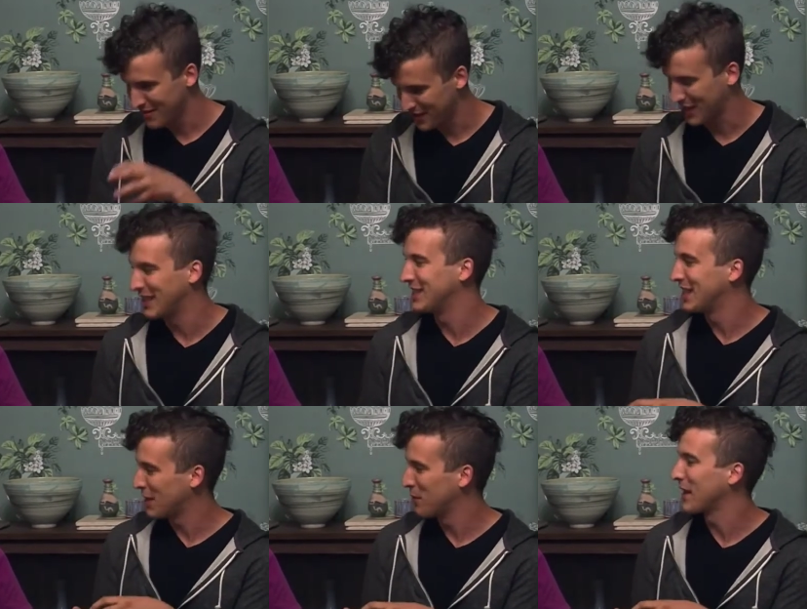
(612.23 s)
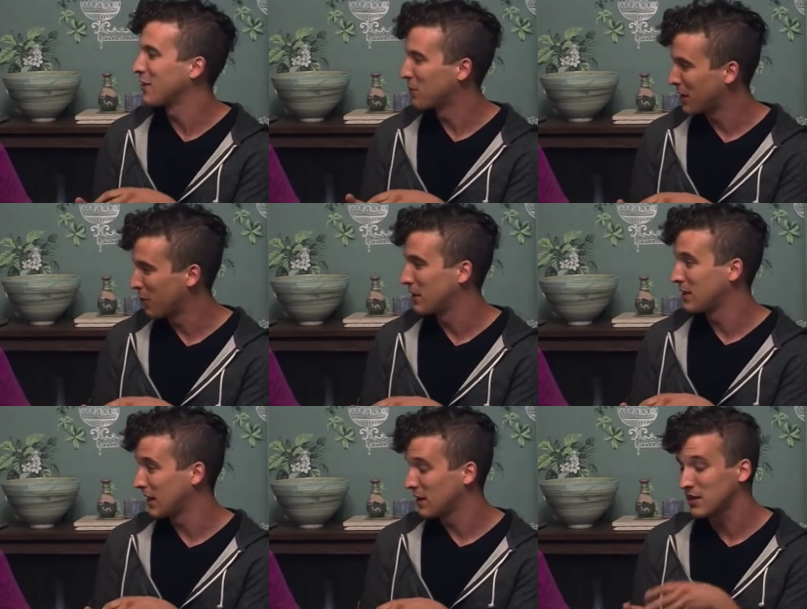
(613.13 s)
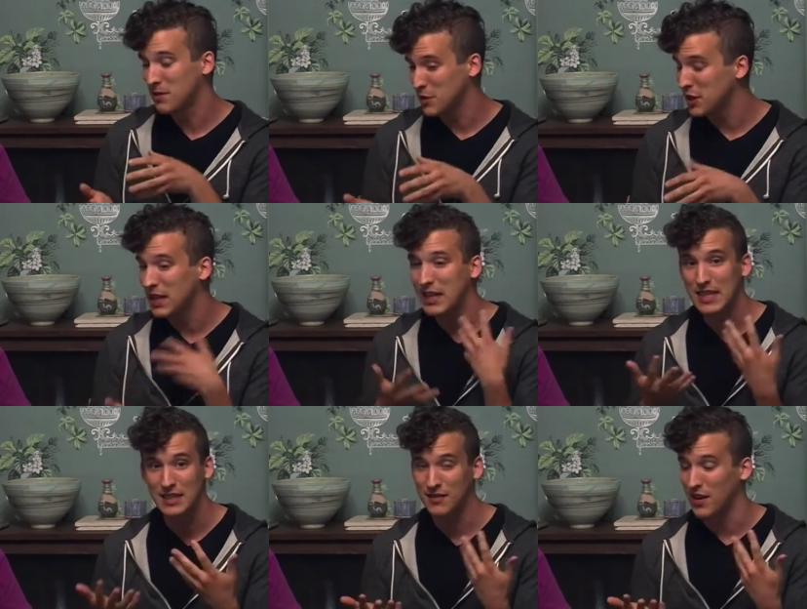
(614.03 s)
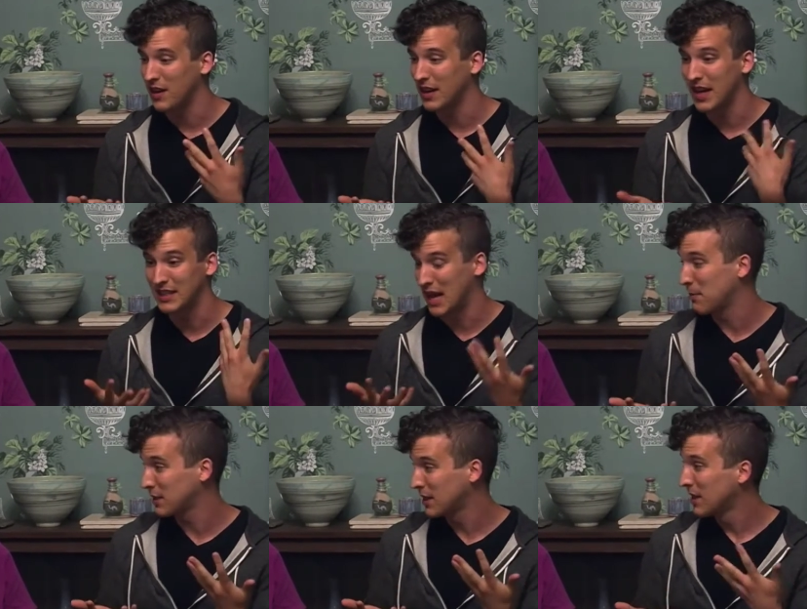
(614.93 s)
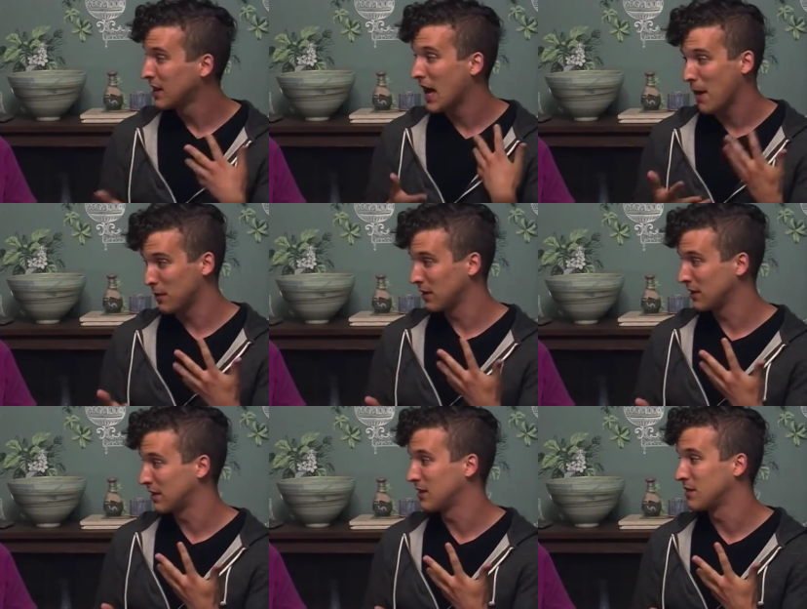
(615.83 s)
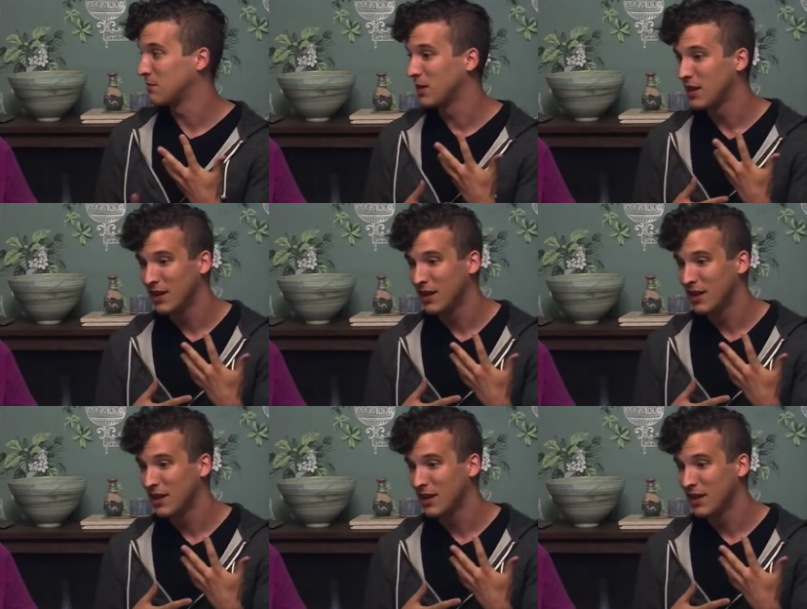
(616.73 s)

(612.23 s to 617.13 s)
the continuing and the reorienting because the machine is very adept. Capitalism